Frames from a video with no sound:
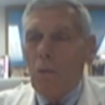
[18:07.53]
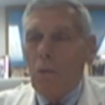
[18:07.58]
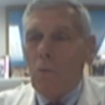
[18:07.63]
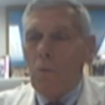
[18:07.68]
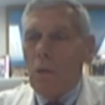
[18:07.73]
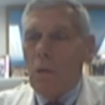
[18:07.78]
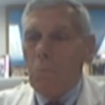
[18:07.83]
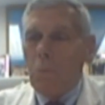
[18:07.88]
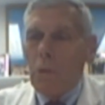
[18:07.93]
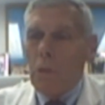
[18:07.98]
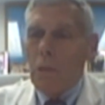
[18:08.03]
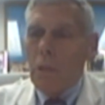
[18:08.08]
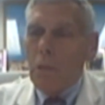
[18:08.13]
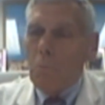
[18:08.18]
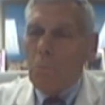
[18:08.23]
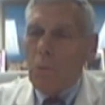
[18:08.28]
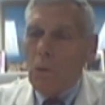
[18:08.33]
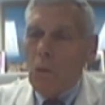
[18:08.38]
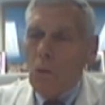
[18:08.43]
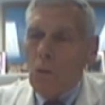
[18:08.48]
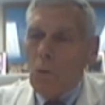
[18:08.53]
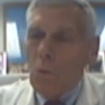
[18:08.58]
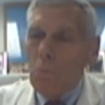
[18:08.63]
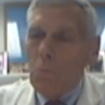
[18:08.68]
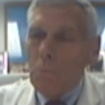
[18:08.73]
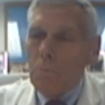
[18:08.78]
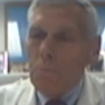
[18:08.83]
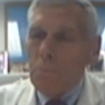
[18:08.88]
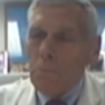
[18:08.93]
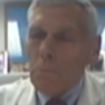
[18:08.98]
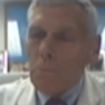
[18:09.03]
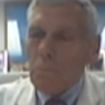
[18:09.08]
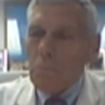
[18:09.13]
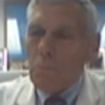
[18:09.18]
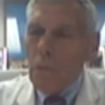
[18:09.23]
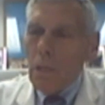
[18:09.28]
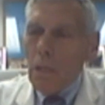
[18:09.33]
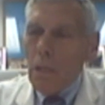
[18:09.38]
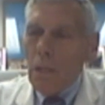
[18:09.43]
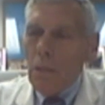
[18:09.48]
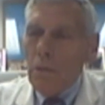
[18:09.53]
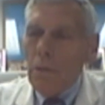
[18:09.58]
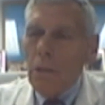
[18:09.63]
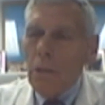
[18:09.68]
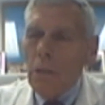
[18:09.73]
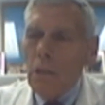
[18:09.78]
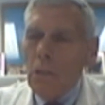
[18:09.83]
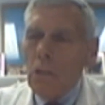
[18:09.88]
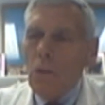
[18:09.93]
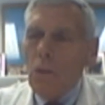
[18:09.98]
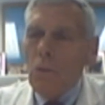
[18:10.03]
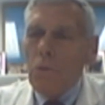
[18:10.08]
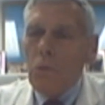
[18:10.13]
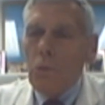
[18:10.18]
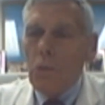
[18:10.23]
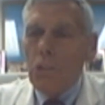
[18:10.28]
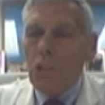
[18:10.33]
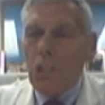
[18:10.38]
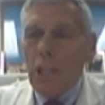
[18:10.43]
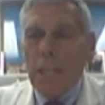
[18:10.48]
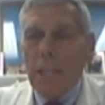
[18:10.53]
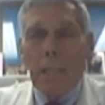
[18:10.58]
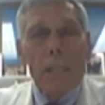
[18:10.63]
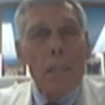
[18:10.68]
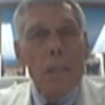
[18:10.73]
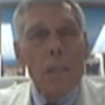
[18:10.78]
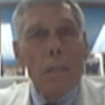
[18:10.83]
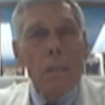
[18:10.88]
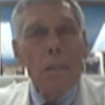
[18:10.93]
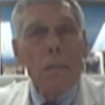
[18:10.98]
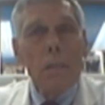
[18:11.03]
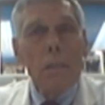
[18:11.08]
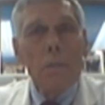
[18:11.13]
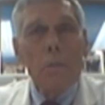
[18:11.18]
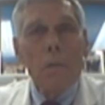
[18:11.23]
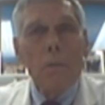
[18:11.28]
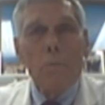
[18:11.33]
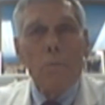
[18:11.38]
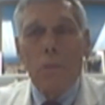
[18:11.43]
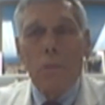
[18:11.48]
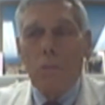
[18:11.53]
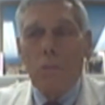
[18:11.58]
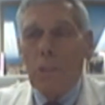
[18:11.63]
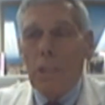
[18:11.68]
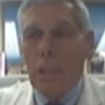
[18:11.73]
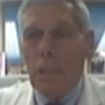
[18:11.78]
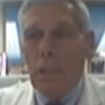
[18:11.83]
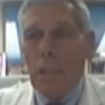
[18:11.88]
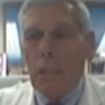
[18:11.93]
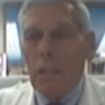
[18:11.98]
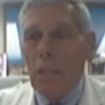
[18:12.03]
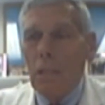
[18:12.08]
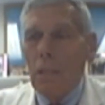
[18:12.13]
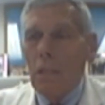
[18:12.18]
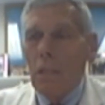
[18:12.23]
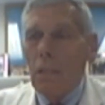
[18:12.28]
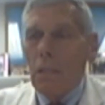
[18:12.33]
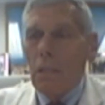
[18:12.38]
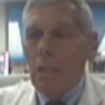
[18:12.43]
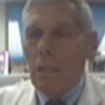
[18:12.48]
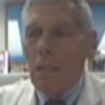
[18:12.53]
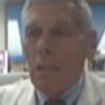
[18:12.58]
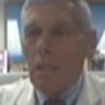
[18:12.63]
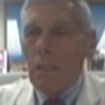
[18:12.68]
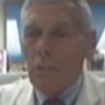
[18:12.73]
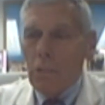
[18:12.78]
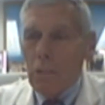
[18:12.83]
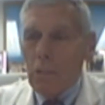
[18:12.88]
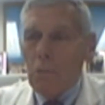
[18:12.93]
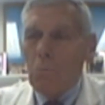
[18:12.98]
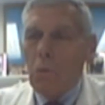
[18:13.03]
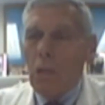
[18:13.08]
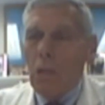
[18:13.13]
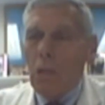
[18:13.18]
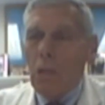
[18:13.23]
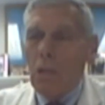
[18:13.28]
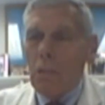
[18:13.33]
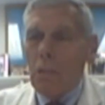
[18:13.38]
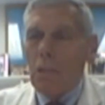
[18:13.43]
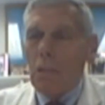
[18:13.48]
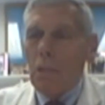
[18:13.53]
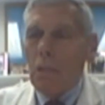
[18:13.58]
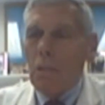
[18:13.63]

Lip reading: When I put in the probe, then it'll go through a checking routine. There's a smart